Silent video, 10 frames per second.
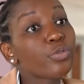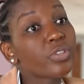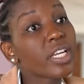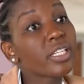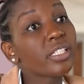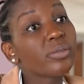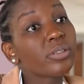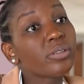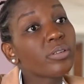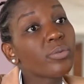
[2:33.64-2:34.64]
find
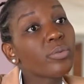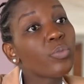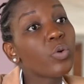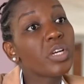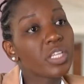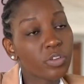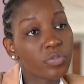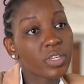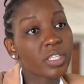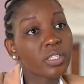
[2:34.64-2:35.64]
more
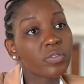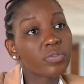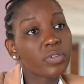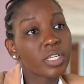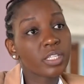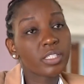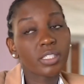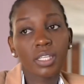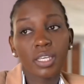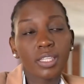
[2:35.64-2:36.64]
innovative ways
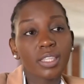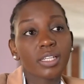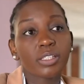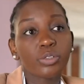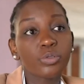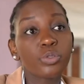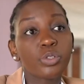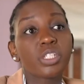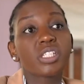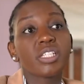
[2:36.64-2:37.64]
that do
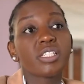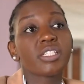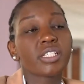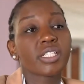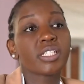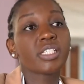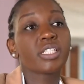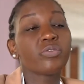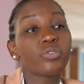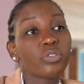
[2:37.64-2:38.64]
not necessarily
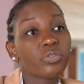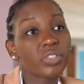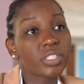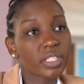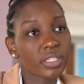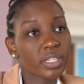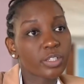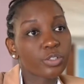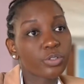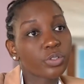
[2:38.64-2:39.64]
involve
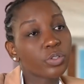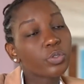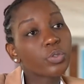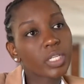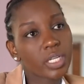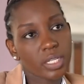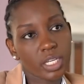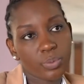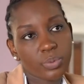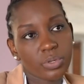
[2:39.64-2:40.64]
interaction to get that
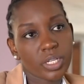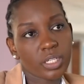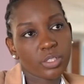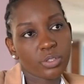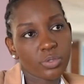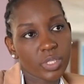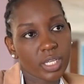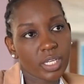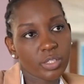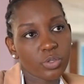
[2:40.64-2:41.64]
product to the
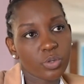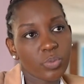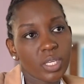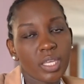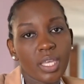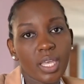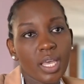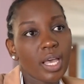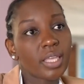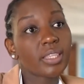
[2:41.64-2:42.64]
customer.
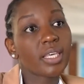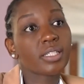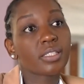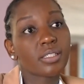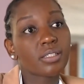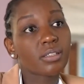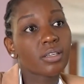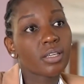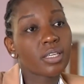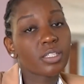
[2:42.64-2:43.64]
And that
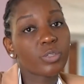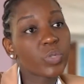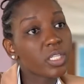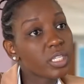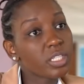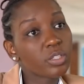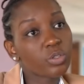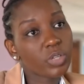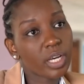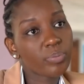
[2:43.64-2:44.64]
is beginning
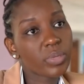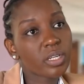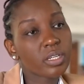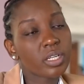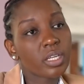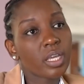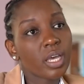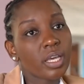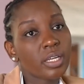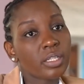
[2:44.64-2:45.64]
to happen.
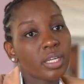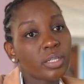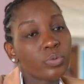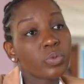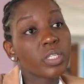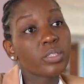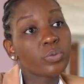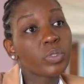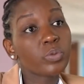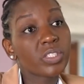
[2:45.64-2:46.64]
And
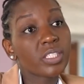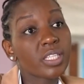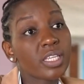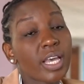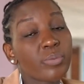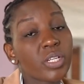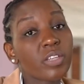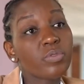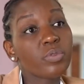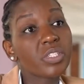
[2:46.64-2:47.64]
we will see, I
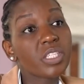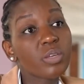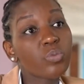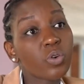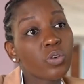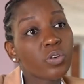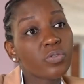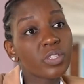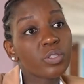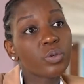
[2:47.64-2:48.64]
believe we'll see more of
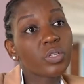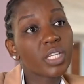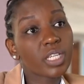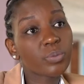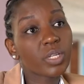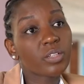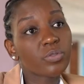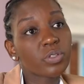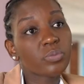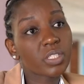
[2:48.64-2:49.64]
these online
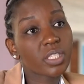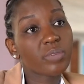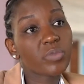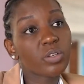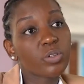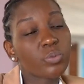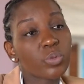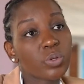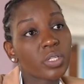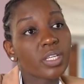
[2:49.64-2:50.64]
platforms coming on
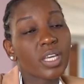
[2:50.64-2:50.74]
board.